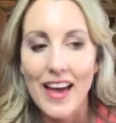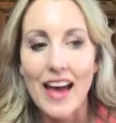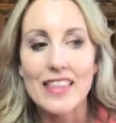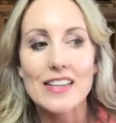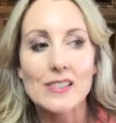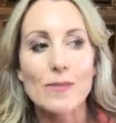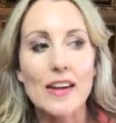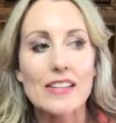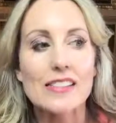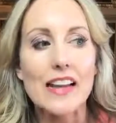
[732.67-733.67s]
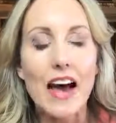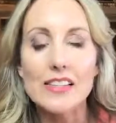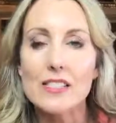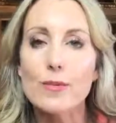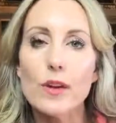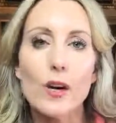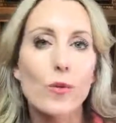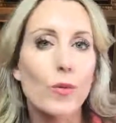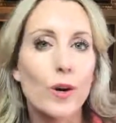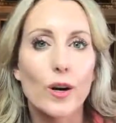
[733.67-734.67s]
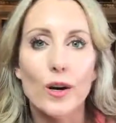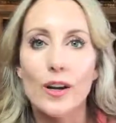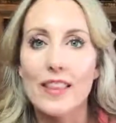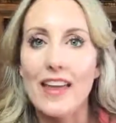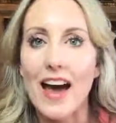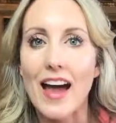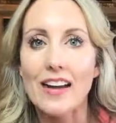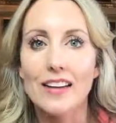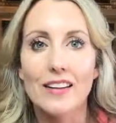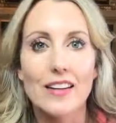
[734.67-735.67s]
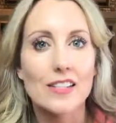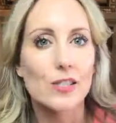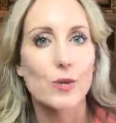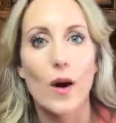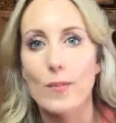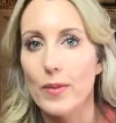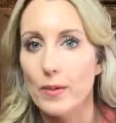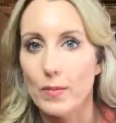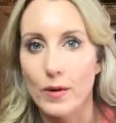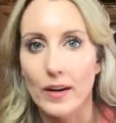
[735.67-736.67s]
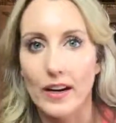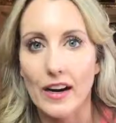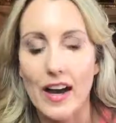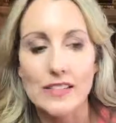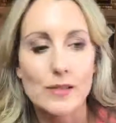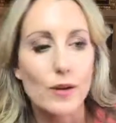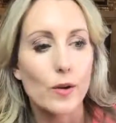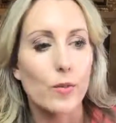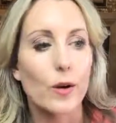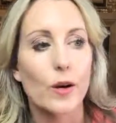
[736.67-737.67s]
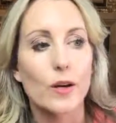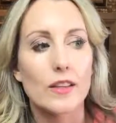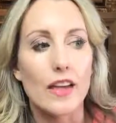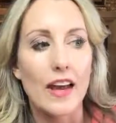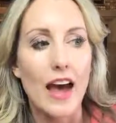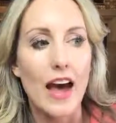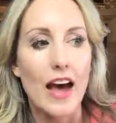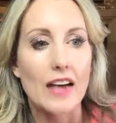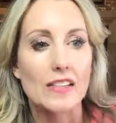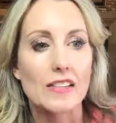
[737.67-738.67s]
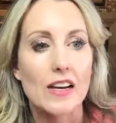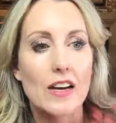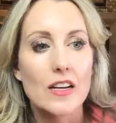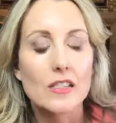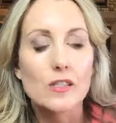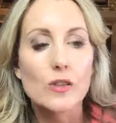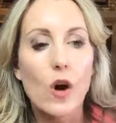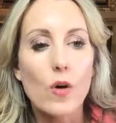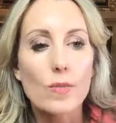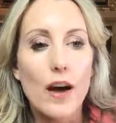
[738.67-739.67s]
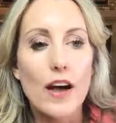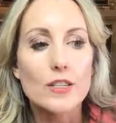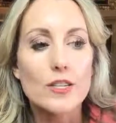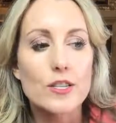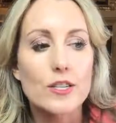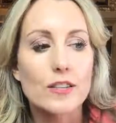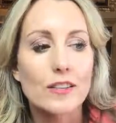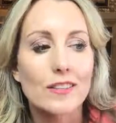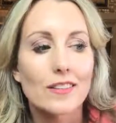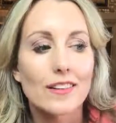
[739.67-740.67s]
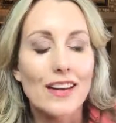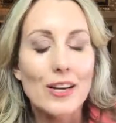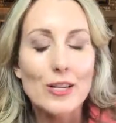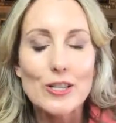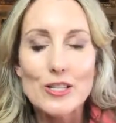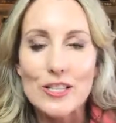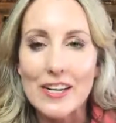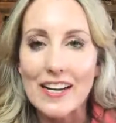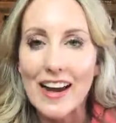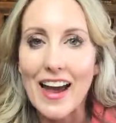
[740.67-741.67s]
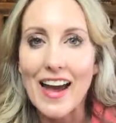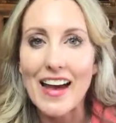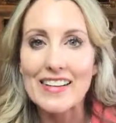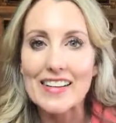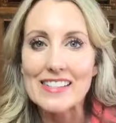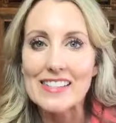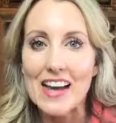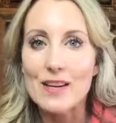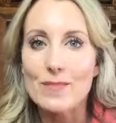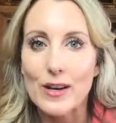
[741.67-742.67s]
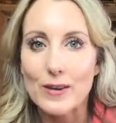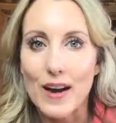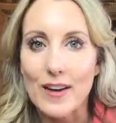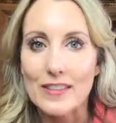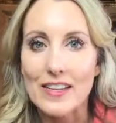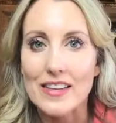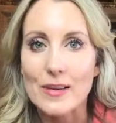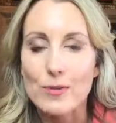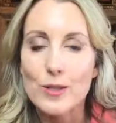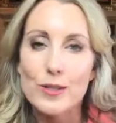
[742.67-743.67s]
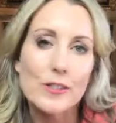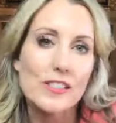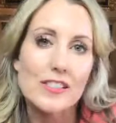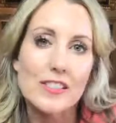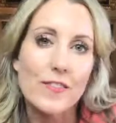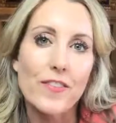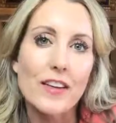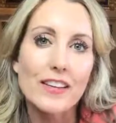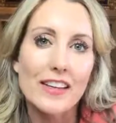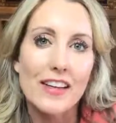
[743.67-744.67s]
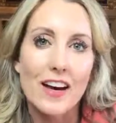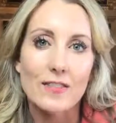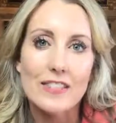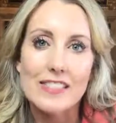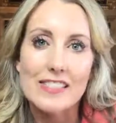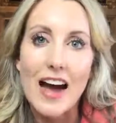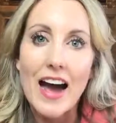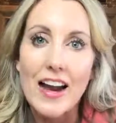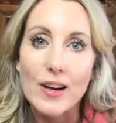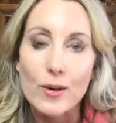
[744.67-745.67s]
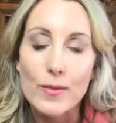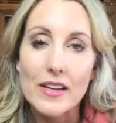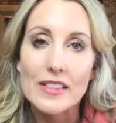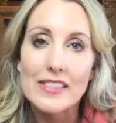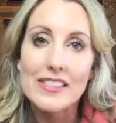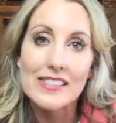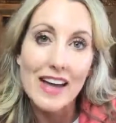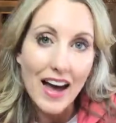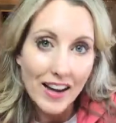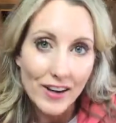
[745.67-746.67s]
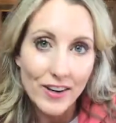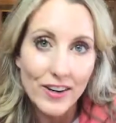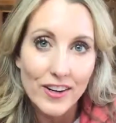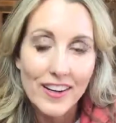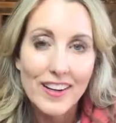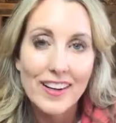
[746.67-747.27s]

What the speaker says: And this means it has to be a word that gets you up in the morning. It has to be a word that has so much energy and excitement around it that it produces this feeling of desire, because desire